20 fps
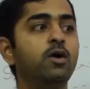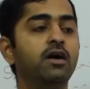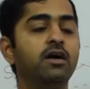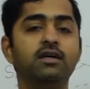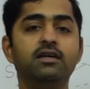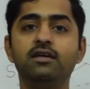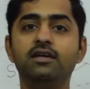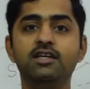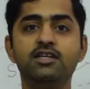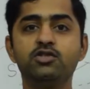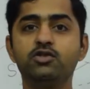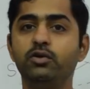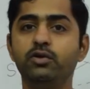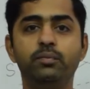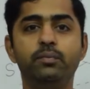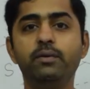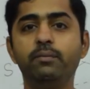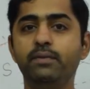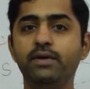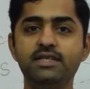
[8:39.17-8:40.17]
it's going to be
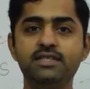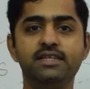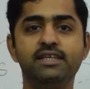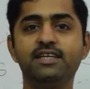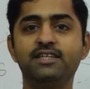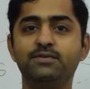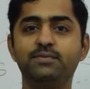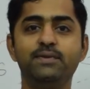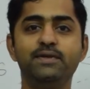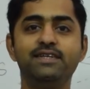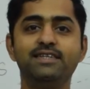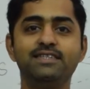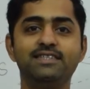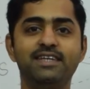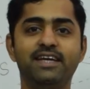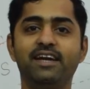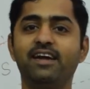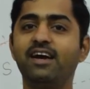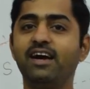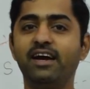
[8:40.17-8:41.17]
amazing experience,
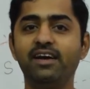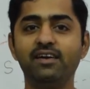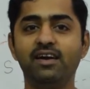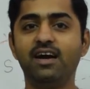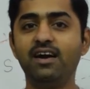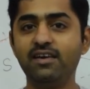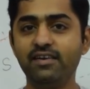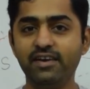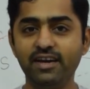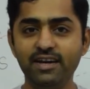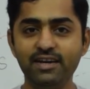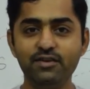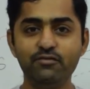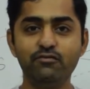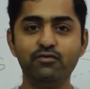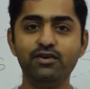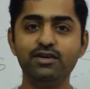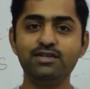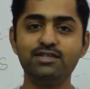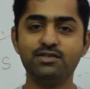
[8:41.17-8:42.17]
and can't tell in
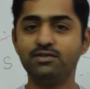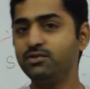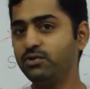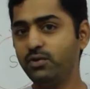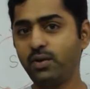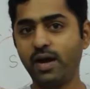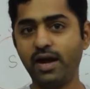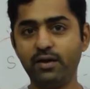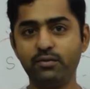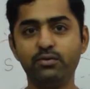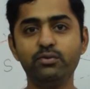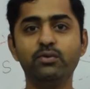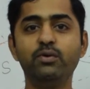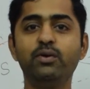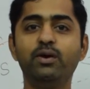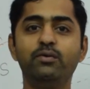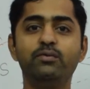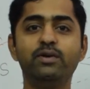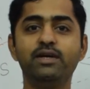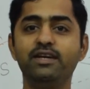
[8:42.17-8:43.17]
words. You have to go
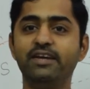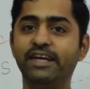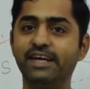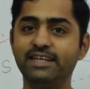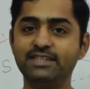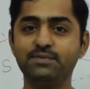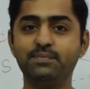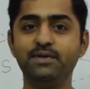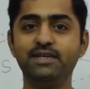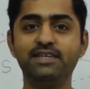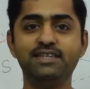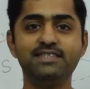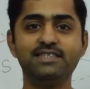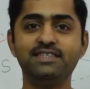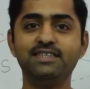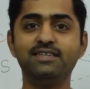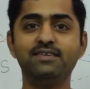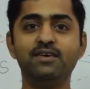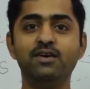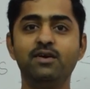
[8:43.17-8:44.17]
out and experience
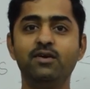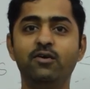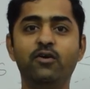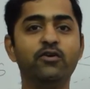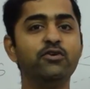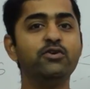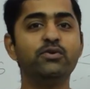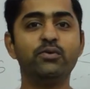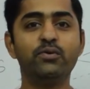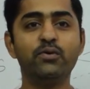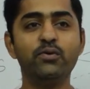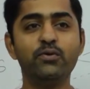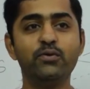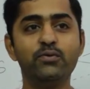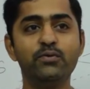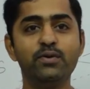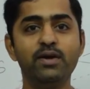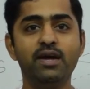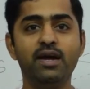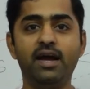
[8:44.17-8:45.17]
it on your own,
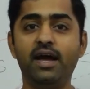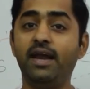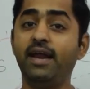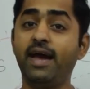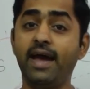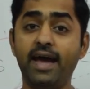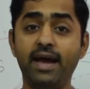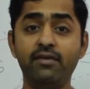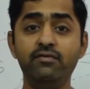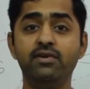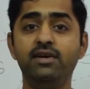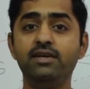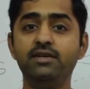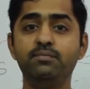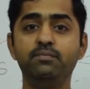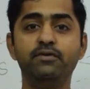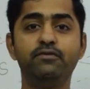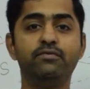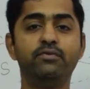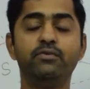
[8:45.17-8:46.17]
and I have done it
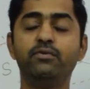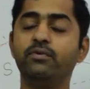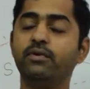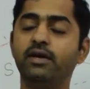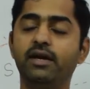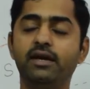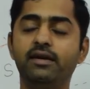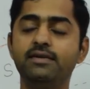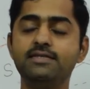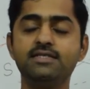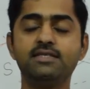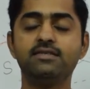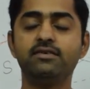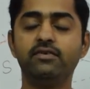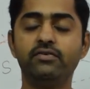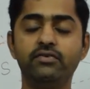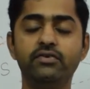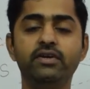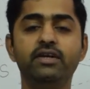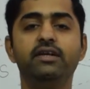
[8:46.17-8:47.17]
before and it's
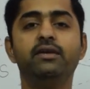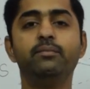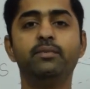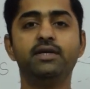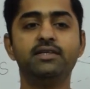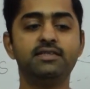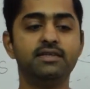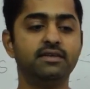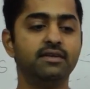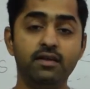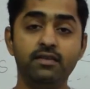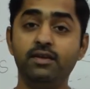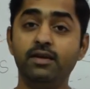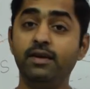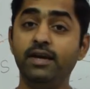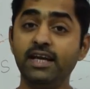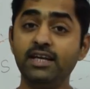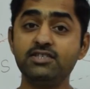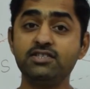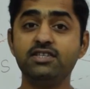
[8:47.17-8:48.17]
really amazing. The
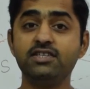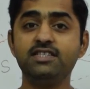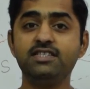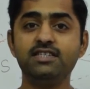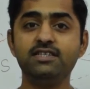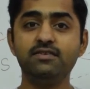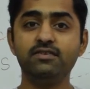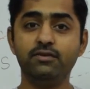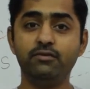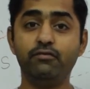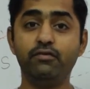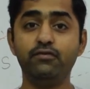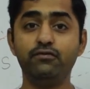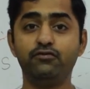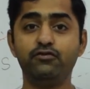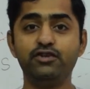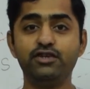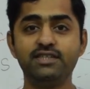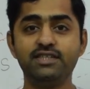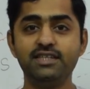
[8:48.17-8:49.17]
next reason, the fifth
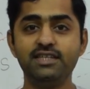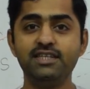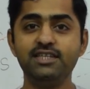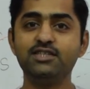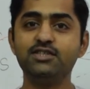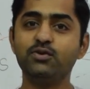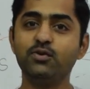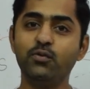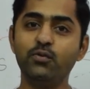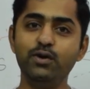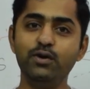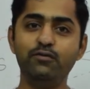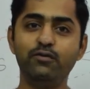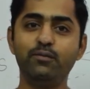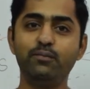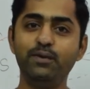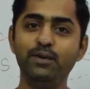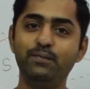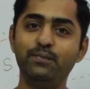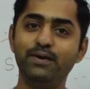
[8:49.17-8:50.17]
reason, is only for
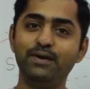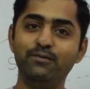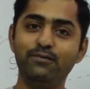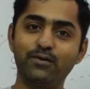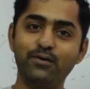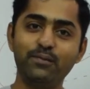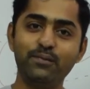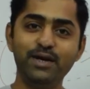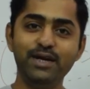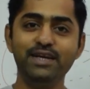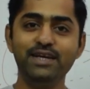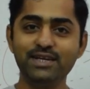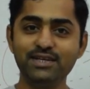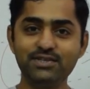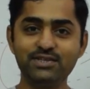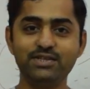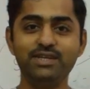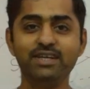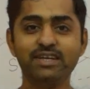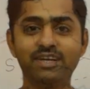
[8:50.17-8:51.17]
people from India,
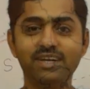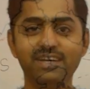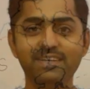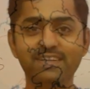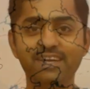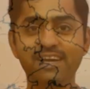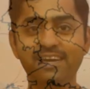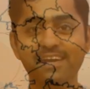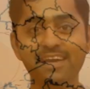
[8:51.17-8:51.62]
Sri Lanka, that